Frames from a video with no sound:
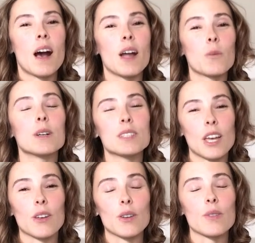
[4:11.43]
I will
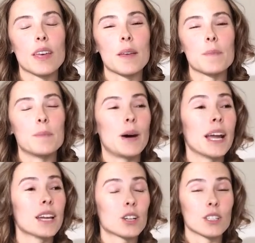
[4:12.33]
tell you that
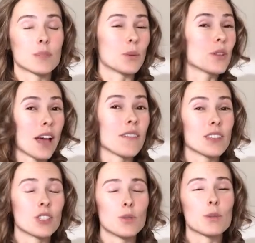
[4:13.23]
my girls both have
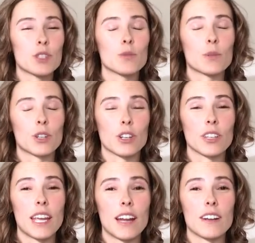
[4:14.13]
the super, super
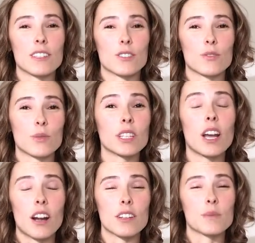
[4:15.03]
curly hair, and so it's really
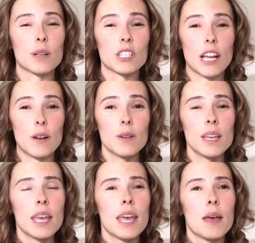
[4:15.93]
hard to brush out.
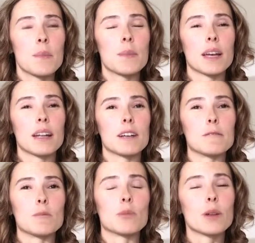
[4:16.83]
But
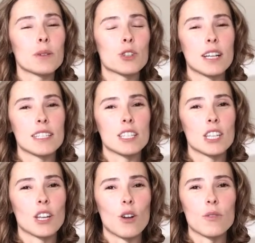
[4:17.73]
when we were
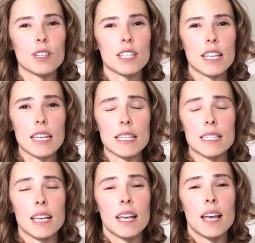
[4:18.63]
transitioning over into
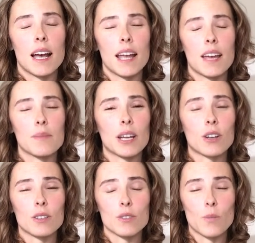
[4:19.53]
these, I had my
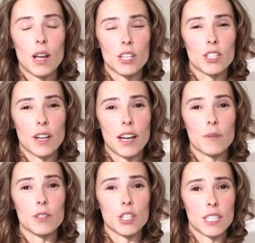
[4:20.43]
girls wash their
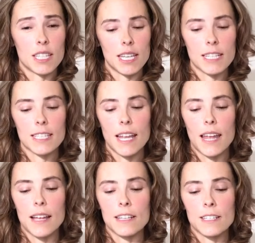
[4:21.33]
hair with just this,
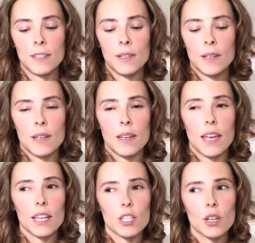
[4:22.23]
and
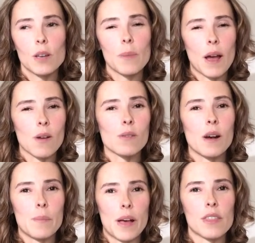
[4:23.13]
it took about
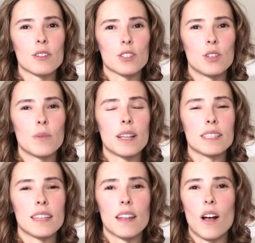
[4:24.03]
a month or 2
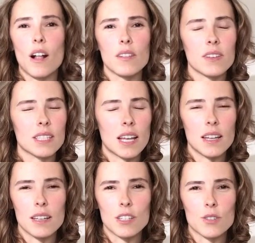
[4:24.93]
months, and then all of a
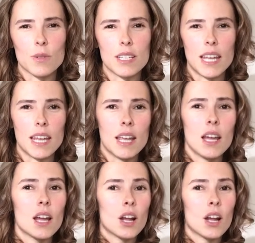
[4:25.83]
sudden, just one day,